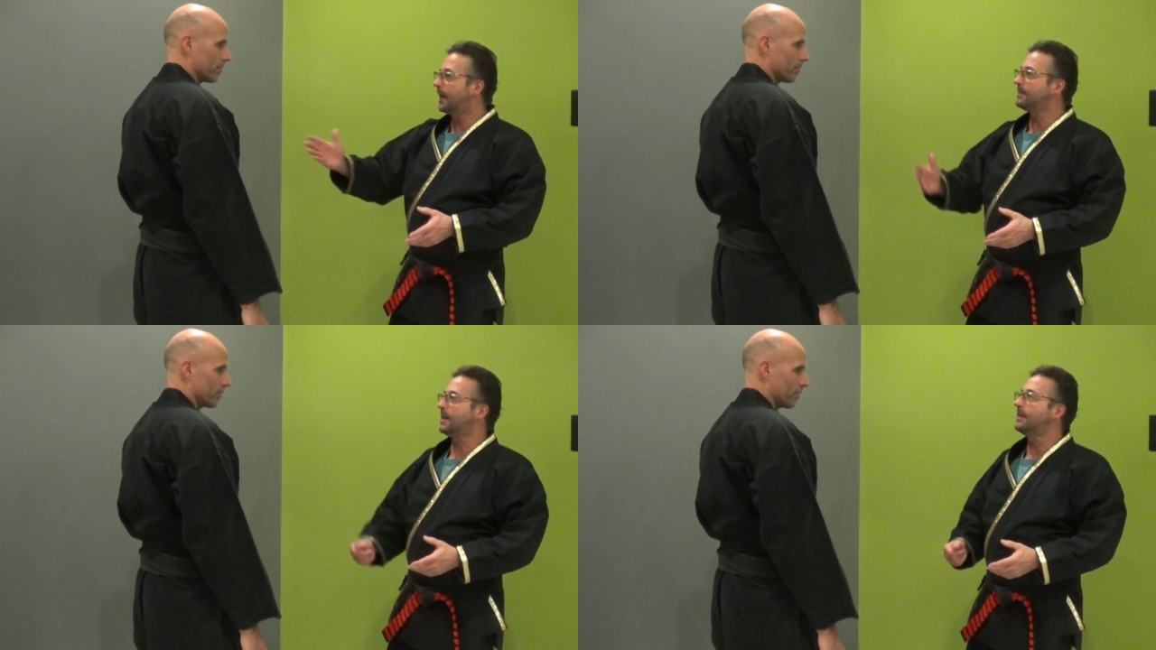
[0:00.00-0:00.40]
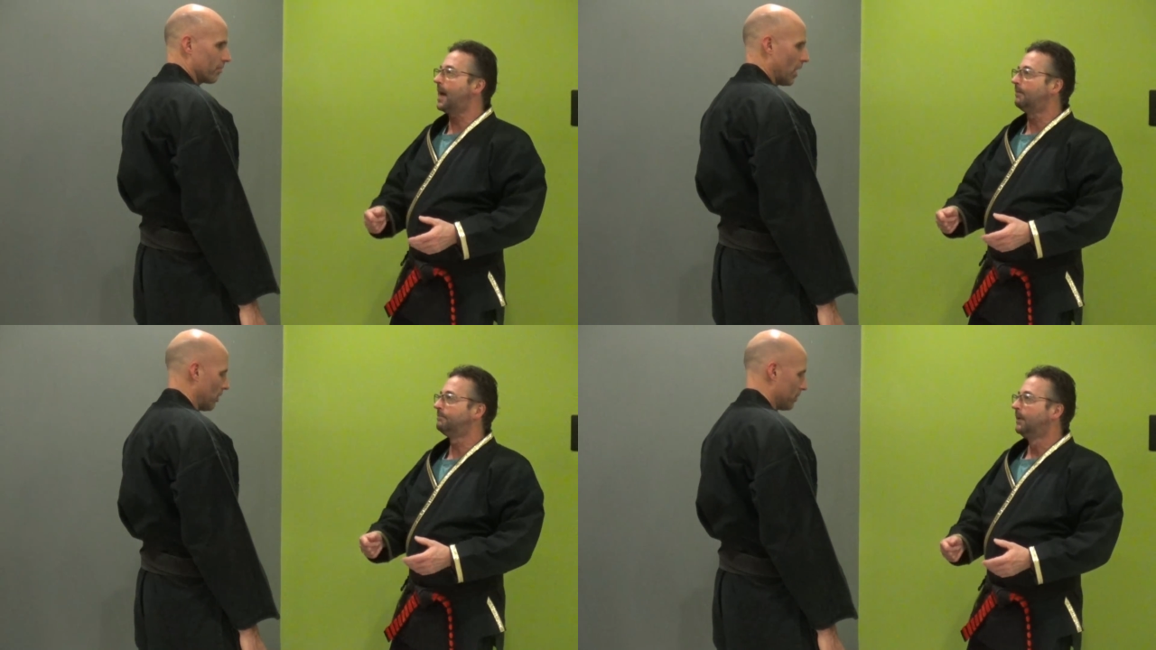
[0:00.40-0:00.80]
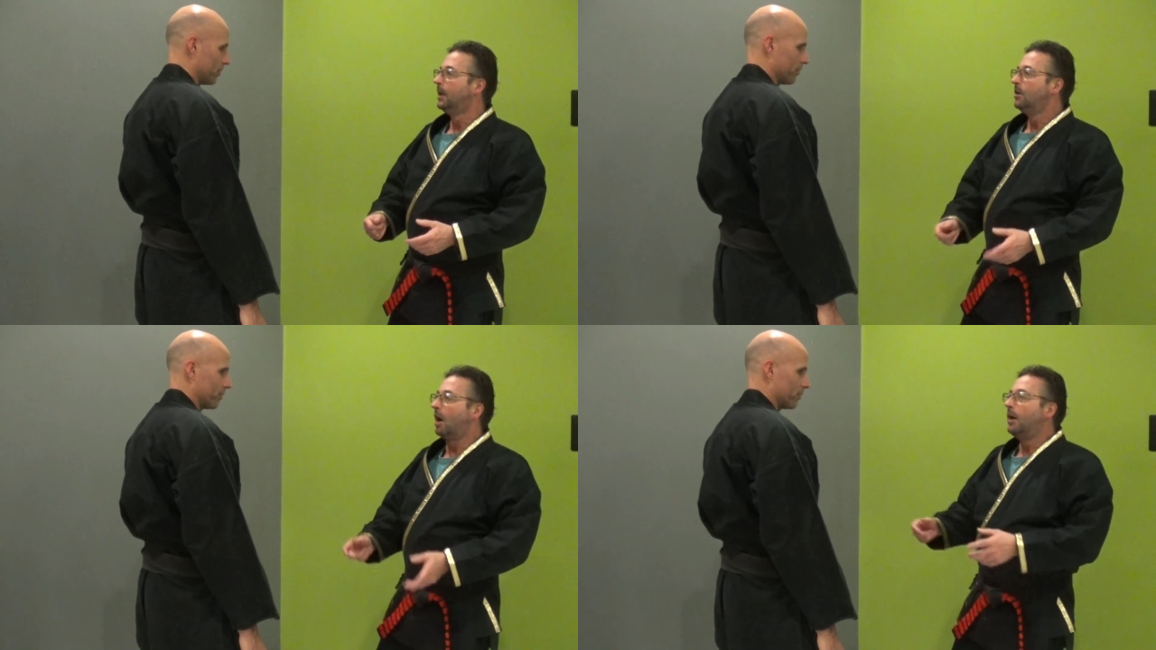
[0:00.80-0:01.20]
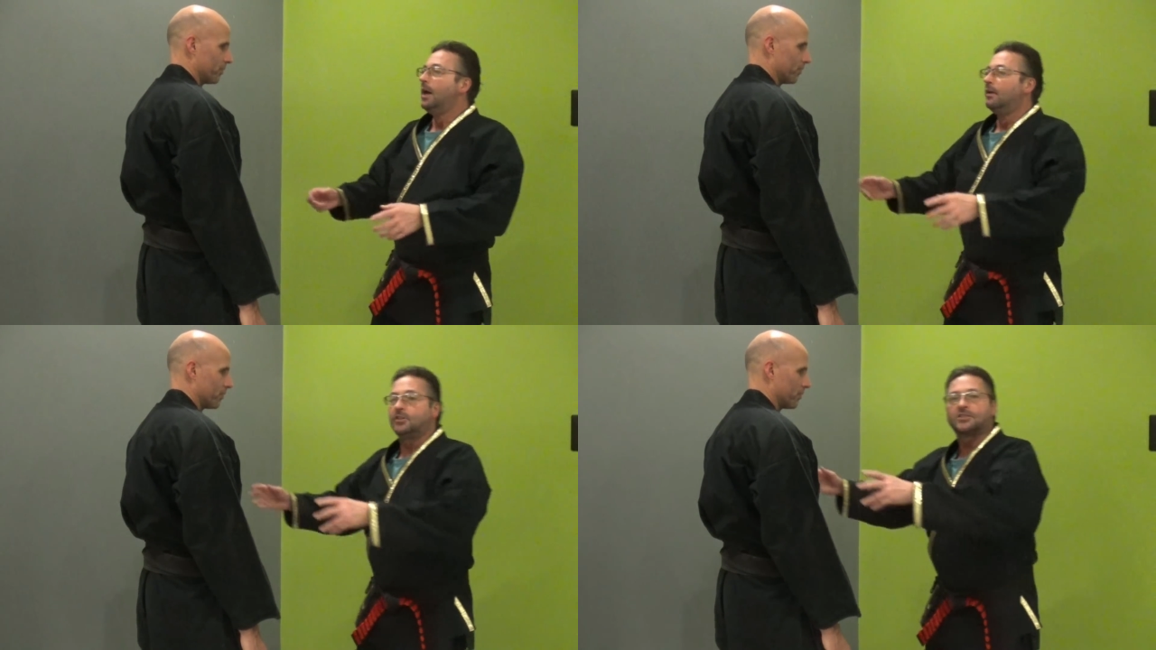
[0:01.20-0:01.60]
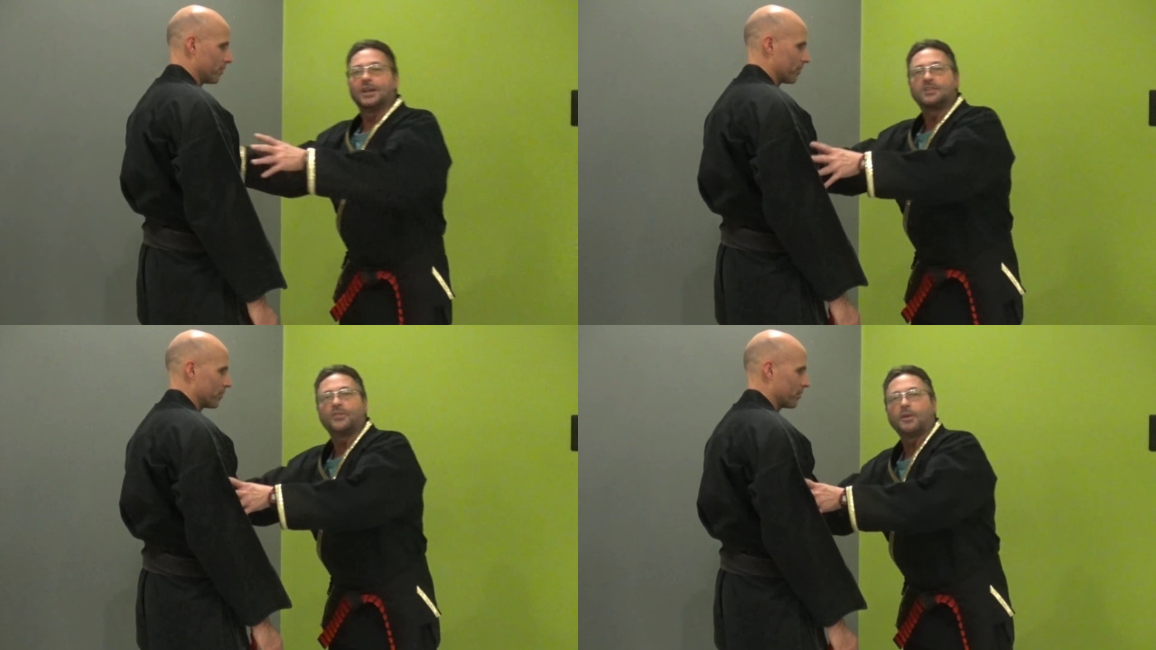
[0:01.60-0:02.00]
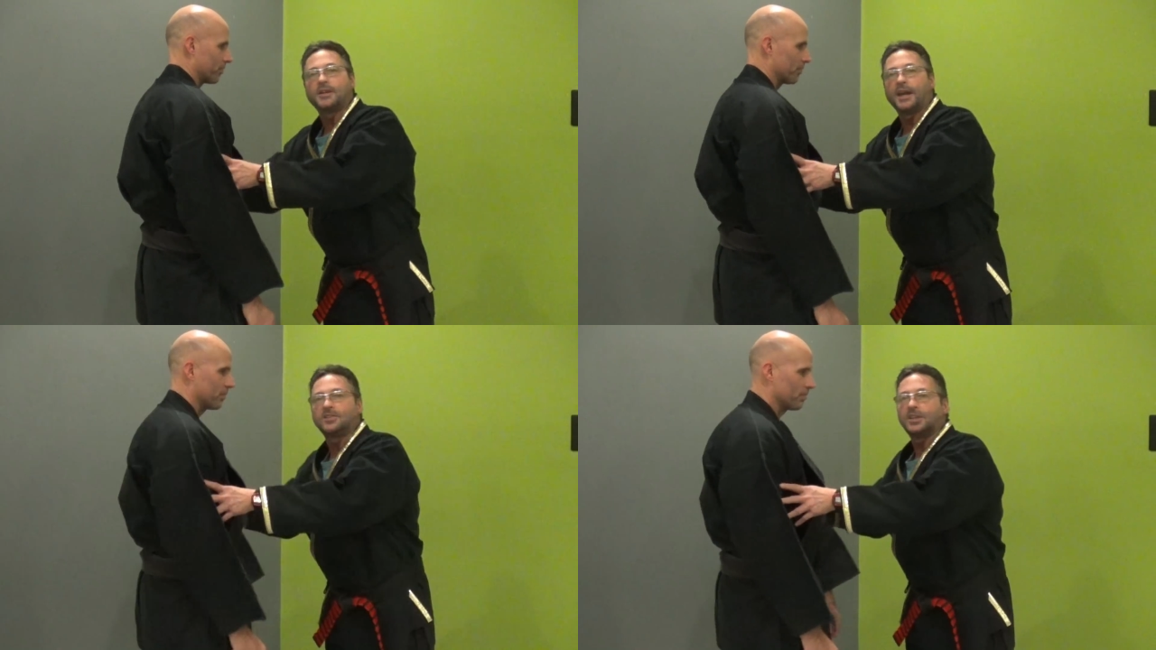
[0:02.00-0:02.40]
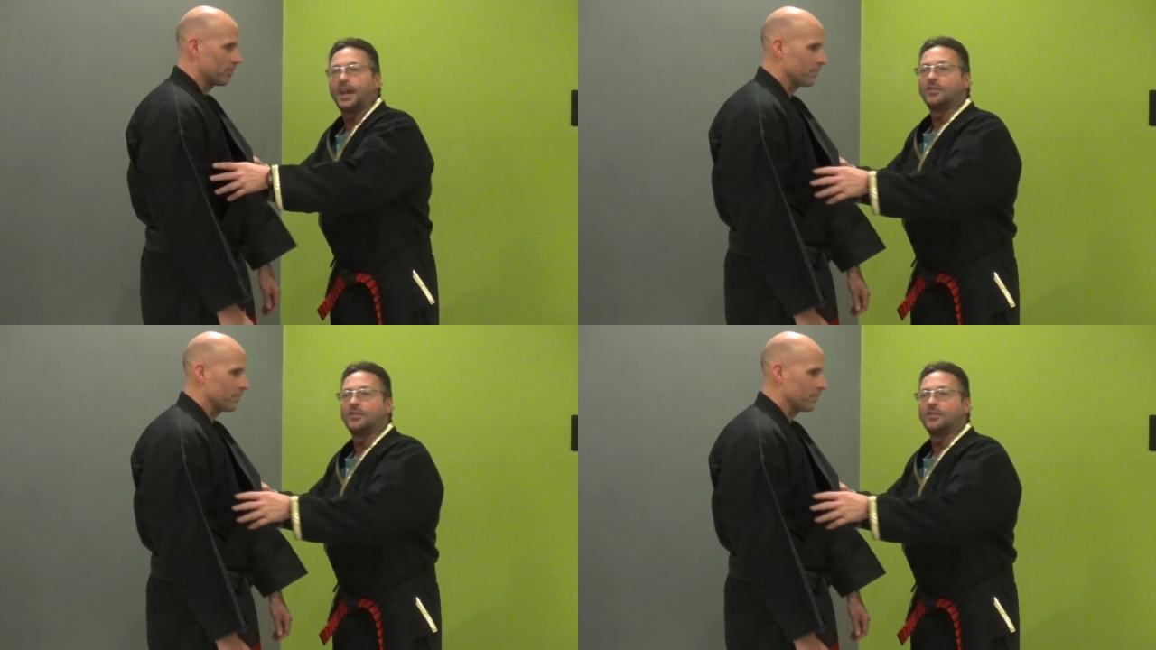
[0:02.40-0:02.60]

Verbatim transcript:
Speaker 1: Did I say that? No. No, just it's very dicey,